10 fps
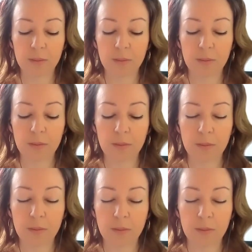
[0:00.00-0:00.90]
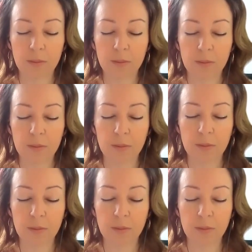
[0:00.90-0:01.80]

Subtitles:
Nothing is said.